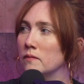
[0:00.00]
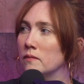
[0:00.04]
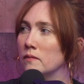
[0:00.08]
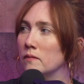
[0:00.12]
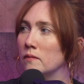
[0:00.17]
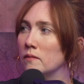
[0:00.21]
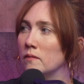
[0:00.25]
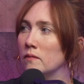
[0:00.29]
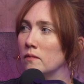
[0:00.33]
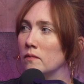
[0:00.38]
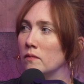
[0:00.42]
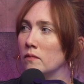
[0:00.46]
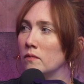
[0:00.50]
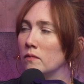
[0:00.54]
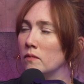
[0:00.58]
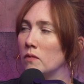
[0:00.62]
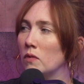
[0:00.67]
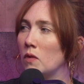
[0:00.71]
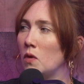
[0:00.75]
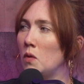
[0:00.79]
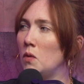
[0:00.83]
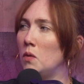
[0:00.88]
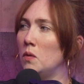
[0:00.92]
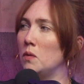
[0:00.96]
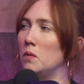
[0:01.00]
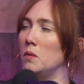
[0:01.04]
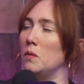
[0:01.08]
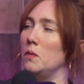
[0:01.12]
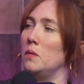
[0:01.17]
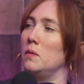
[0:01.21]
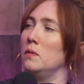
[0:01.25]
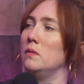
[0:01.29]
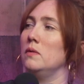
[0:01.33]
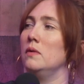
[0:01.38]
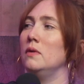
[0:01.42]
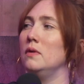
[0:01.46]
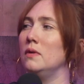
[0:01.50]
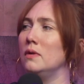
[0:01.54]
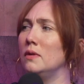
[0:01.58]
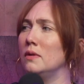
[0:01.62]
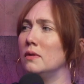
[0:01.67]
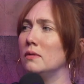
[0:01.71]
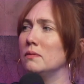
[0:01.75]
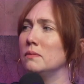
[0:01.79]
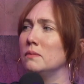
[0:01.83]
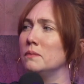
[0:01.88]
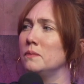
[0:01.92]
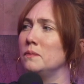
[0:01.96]

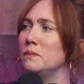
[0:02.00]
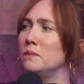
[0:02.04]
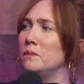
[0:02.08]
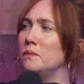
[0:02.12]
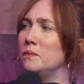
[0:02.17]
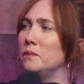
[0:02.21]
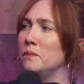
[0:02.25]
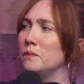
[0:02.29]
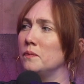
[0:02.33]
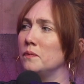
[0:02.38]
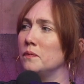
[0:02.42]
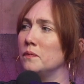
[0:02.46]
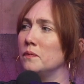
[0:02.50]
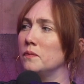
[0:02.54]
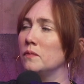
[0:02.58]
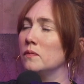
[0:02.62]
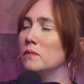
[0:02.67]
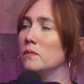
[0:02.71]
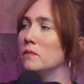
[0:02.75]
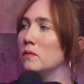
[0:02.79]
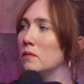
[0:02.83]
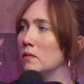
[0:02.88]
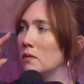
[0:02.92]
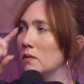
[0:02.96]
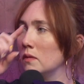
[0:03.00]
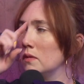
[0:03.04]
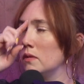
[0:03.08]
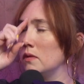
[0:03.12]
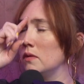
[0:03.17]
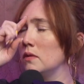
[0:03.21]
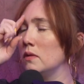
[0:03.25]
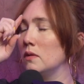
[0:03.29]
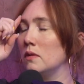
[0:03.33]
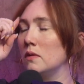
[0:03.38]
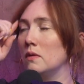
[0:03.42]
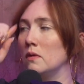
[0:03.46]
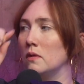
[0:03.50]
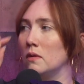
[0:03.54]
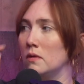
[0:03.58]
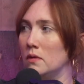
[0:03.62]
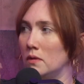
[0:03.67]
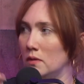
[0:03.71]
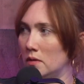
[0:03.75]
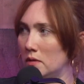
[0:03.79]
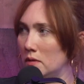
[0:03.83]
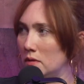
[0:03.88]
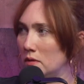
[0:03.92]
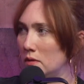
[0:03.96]

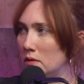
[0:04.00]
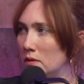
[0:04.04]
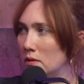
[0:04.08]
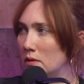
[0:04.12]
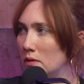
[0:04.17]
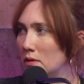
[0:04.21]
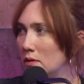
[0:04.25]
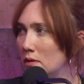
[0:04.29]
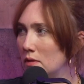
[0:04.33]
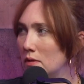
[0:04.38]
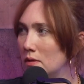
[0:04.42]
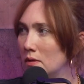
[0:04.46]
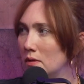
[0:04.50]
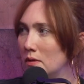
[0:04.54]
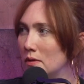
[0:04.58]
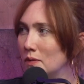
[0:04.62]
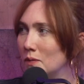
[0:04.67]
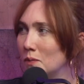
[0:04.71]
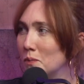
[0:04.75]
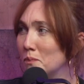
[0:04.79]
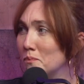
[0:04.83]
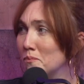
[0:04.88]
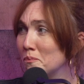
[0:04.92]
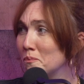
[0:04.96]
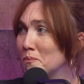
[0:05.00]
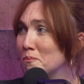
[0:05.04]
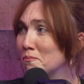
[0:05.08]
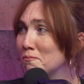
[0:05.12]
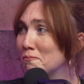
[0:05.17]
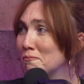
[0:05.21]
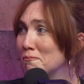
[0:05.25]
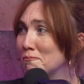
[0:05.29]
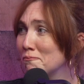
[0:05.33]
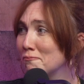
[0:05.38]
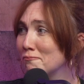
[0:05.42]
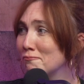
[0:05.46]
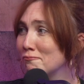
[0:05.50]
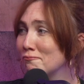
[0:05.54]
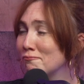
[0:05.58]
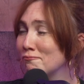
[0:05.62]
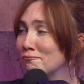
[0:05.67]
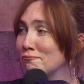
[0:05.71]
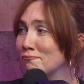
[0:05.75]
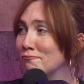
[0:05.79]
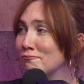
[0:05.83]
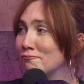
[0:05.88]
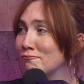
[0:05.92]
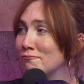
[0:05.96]

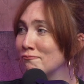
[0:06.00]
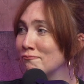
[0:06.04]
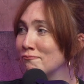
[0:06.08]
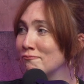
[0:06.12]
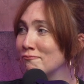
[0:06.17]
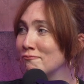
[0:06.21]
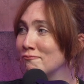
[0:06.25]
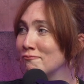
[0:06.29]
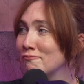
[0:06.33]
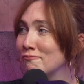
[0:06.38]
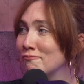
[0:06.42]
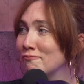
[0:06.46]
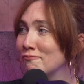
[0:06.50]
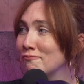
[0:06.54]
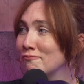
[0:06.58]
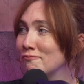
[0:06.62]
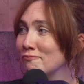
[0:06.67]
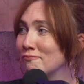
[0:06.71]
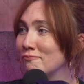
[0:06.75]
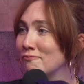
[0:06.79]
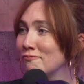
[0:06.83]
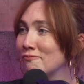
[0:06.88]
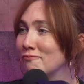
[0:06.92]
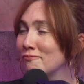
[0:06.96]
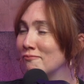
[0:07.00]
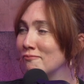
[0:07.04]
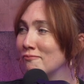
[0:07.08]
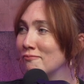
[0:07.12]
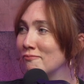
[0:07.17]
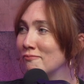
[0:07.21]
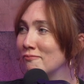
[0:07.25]
(silent)